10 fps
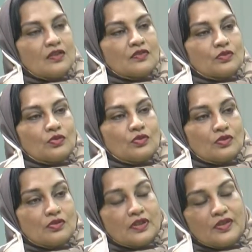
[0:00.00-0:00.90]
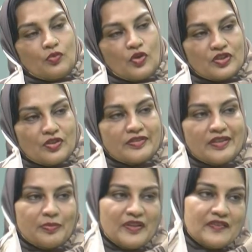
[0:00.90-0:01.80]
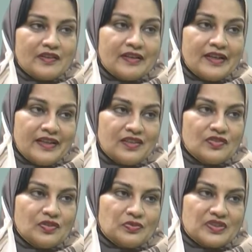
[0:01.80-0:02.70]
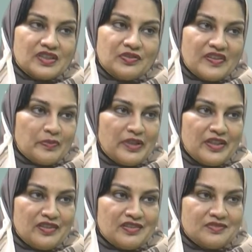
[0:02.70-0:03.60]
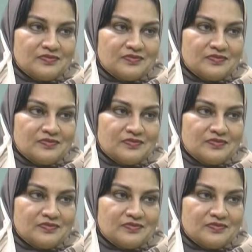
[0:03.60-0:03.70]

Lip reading: So in what all treatments are aligners used? Can you explain it?